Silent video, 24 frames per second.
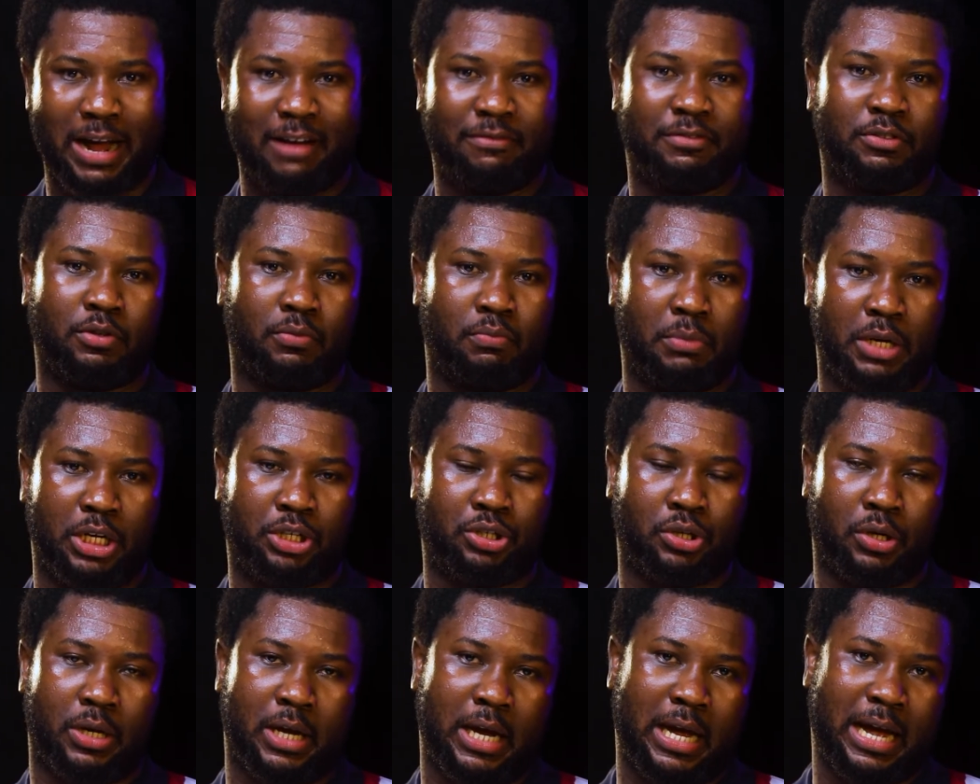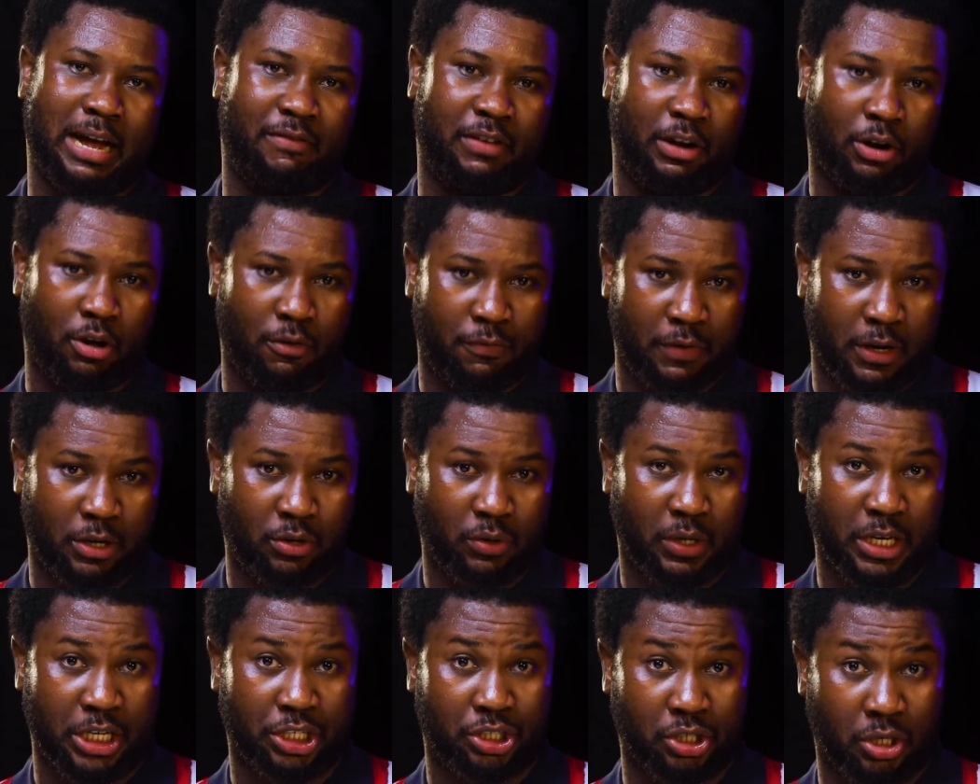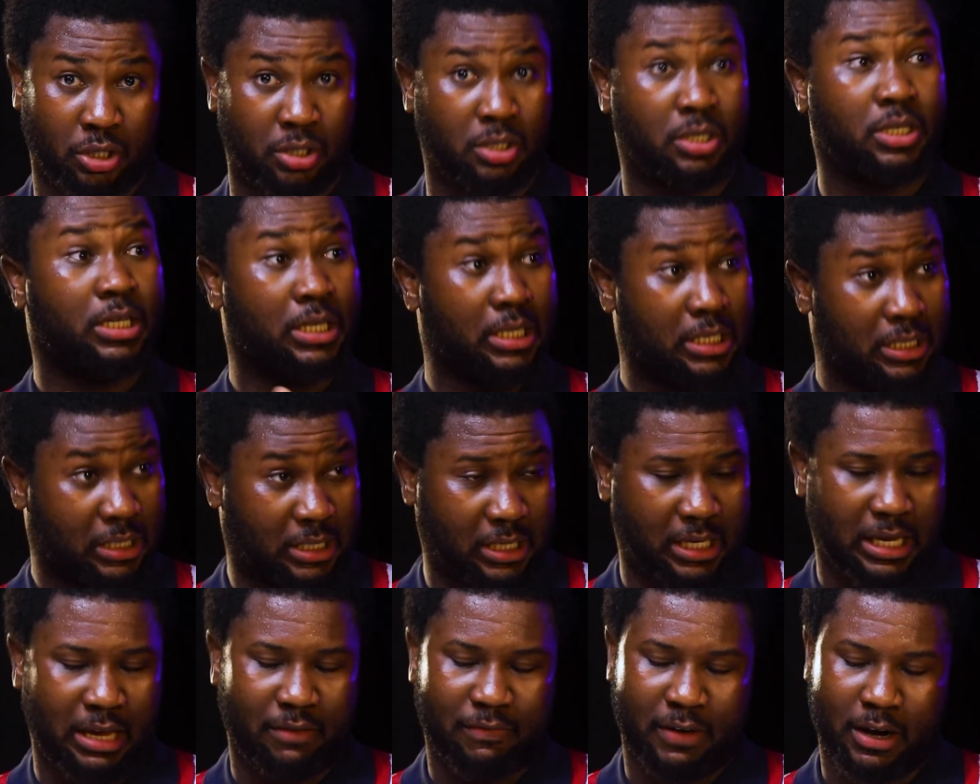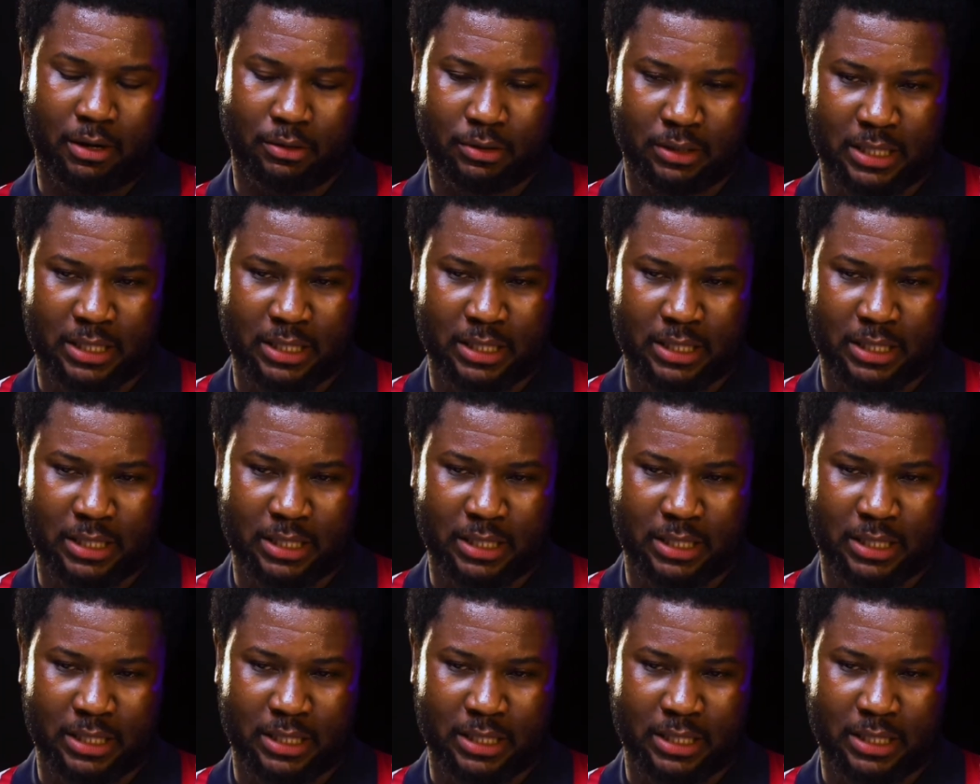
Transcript: have to make sure that you have enough education to give out.